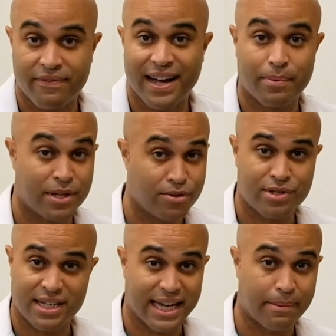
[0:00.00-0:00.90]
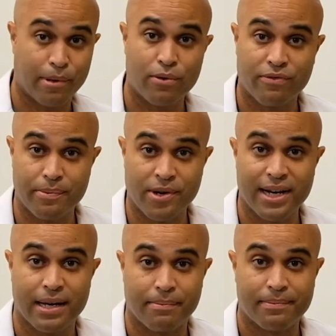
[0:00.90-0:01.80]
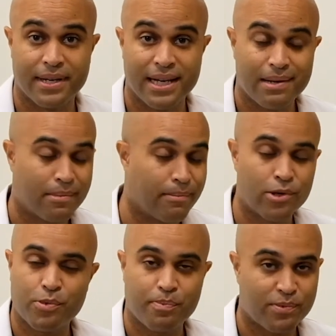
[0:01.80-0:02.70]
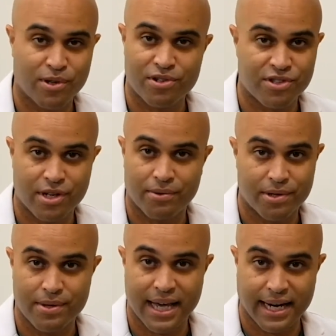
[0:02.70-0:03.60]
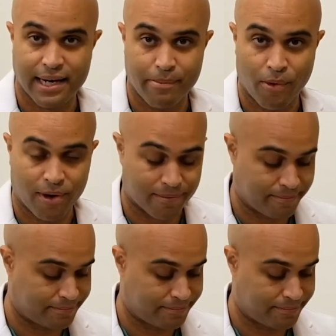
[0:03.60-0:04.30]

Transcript: In fact, we used to take bone from your hip, but most surgeons don't do that anymore.